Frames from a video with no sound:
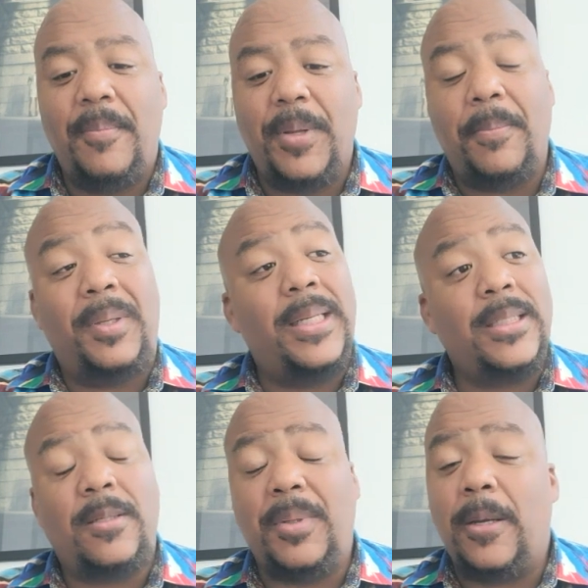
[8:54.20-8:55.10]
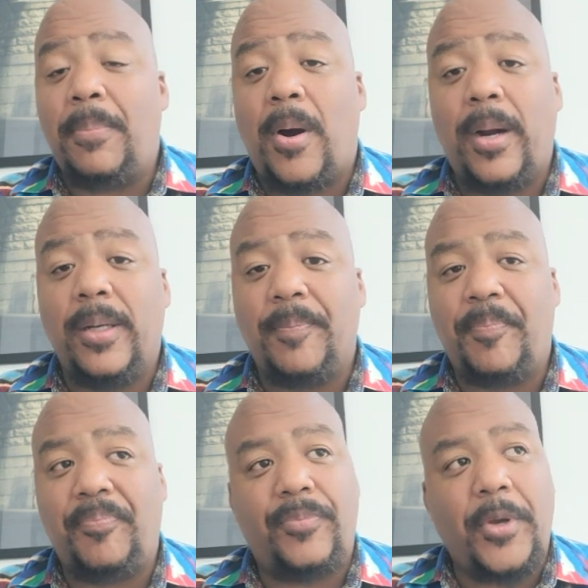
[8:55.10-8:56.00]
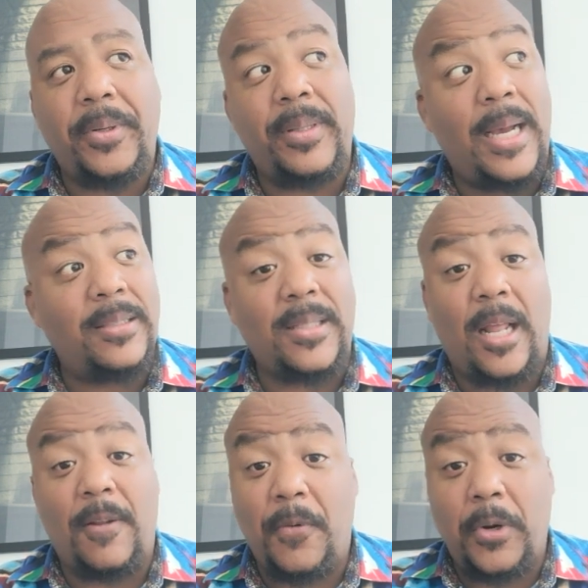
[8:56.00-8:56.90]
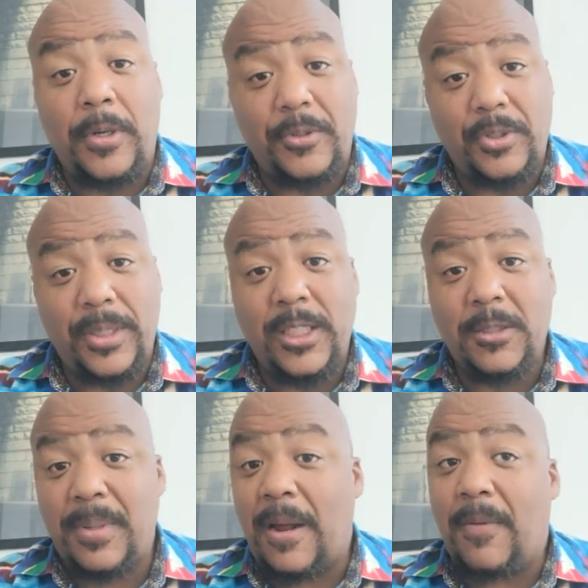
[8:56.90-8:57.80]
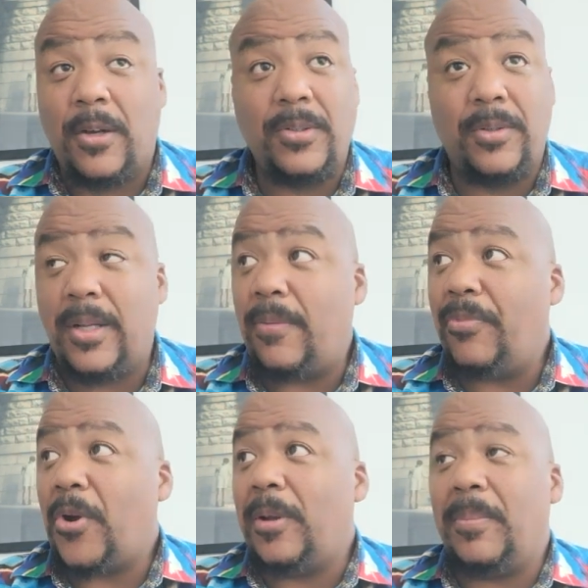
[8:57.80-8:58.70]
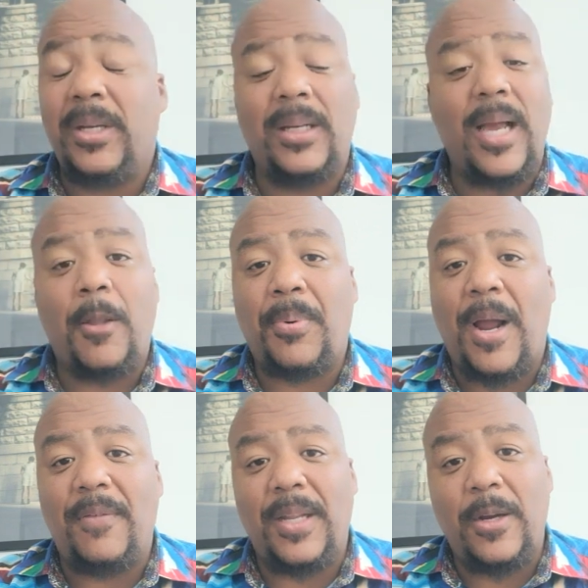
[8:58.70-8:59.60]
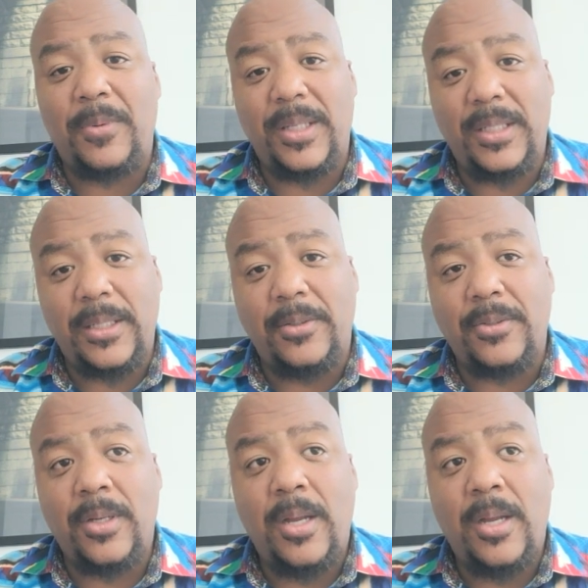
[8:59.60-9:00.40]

been blessed to be a part of $30,000 foreclosure deals, but I've also done $30 million private equity deals.